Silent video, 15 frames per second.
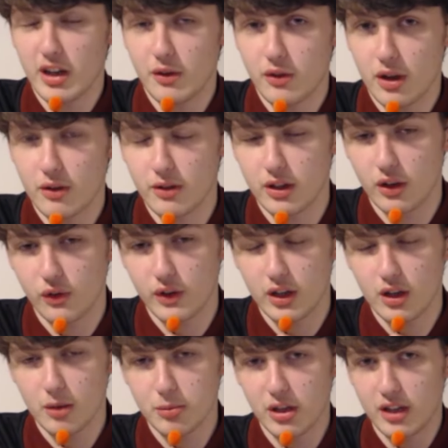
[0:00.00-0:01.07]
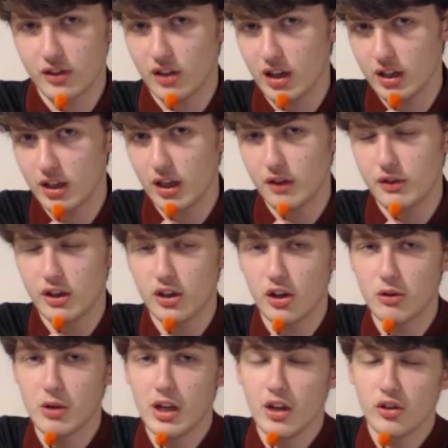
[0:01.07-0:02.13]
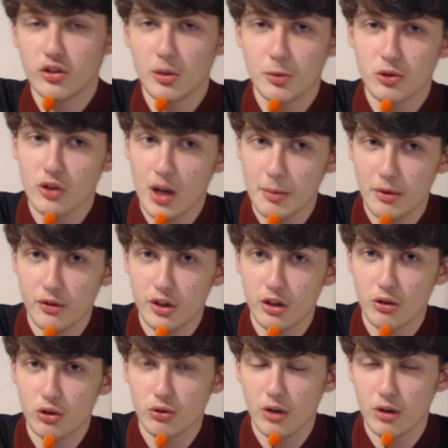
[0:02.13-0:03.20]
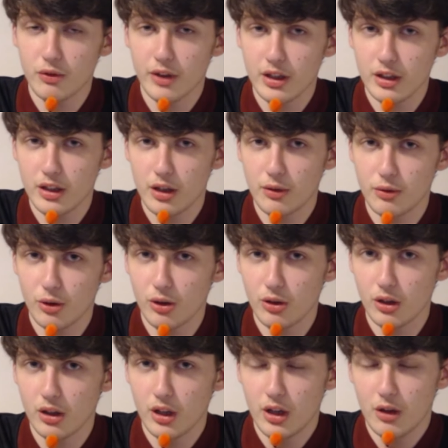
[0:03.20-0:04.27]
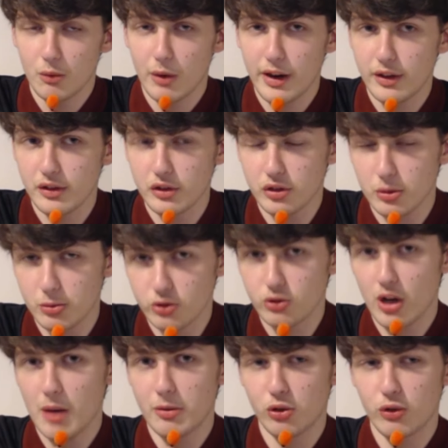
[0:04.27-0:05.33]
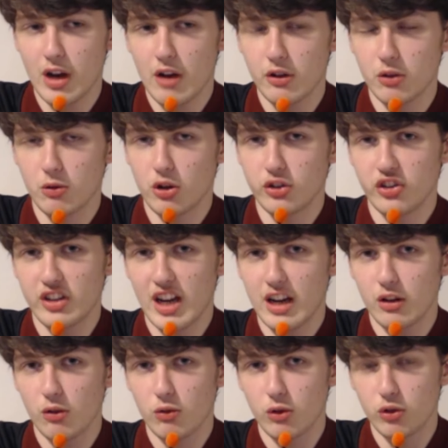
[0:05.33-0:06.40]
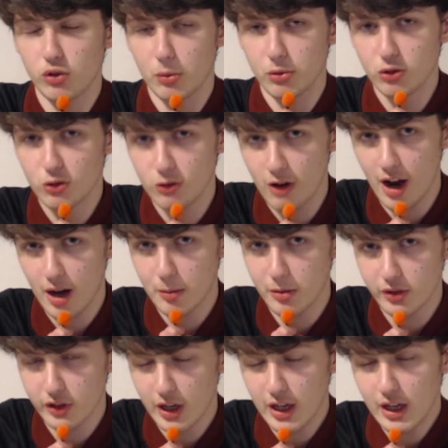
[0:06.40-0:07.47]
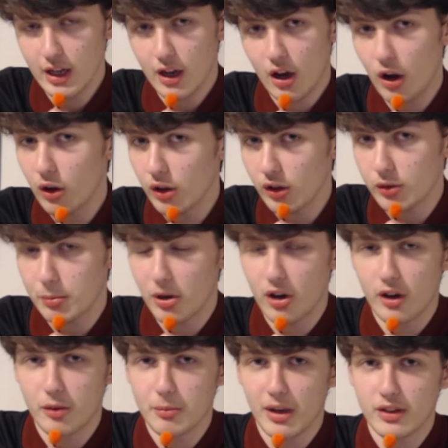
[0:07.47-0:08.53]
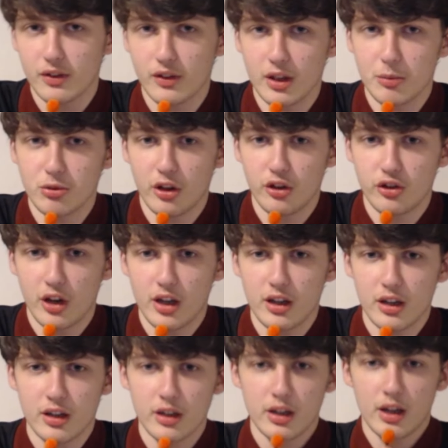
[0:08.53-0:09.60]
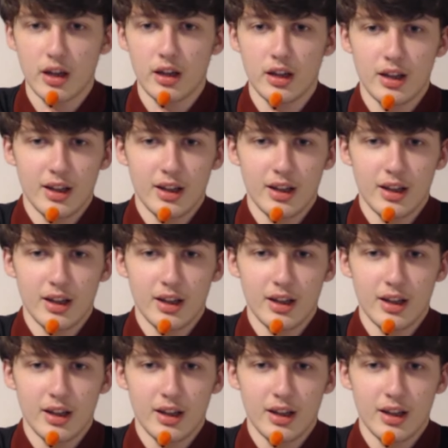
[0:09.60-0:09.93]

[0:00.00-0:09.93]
further in this video, please like it if you do. Subscribe if you're new as well. Thank you for all the recent subscribers. We're on the road to 900 subscribers. All the support is massively appreciated, and I